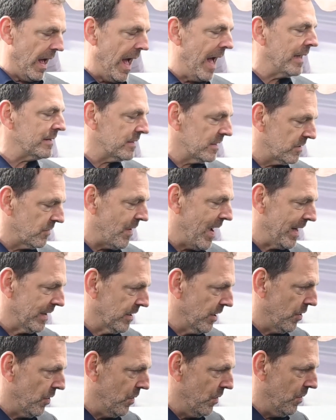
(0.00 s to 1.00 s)
added
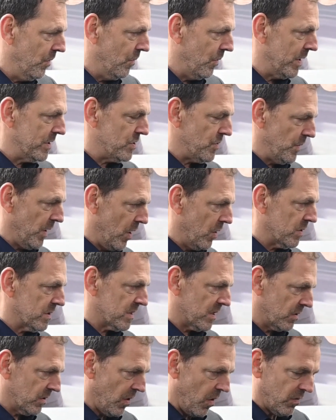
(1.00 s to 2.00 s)
value, which we
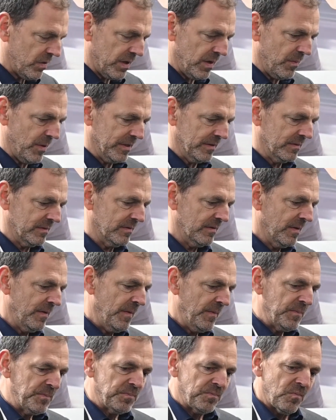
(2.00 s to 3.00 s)
also document.
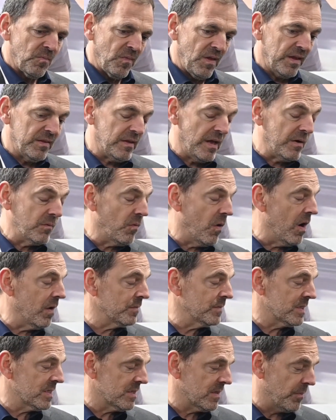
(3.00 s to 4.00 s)
And then
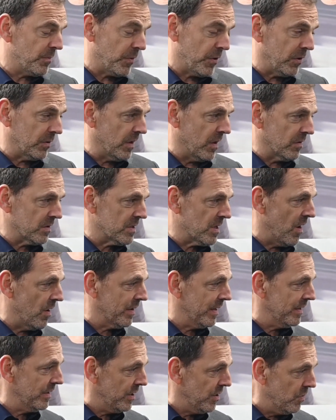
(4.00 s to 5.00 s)
once the products
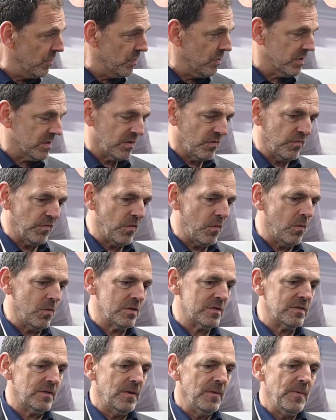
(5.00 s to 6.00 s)
are in use, of
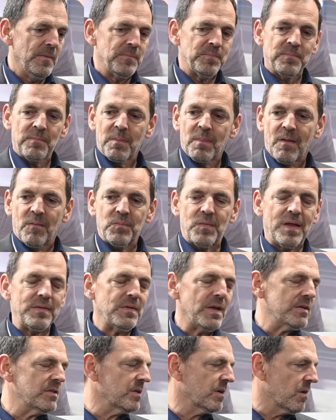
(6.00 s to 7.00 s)
course, then
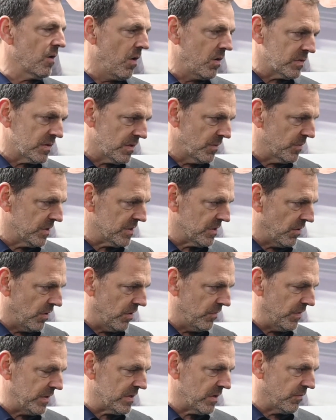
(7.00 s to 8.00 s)
there's a customer
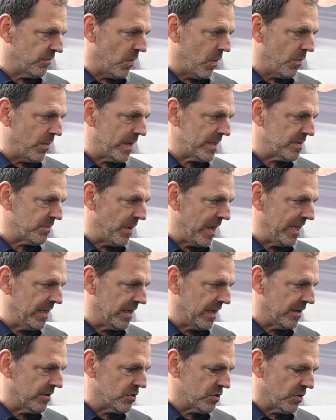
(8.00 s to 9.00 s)
service of always
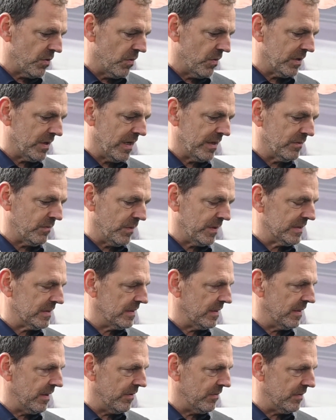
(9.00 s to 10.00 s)
making sure that with
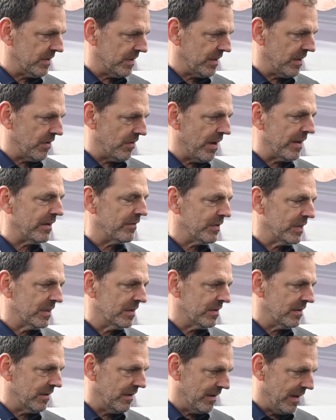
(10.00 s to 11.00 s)
the
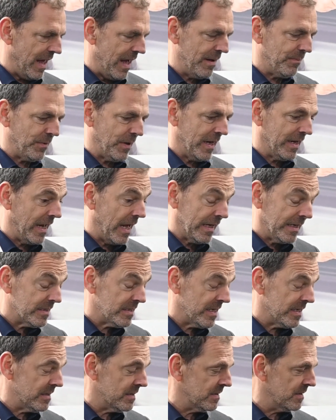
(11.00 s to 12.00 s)
relevant lab
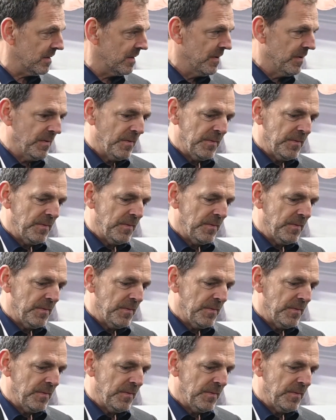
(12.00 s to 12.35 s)
analysis,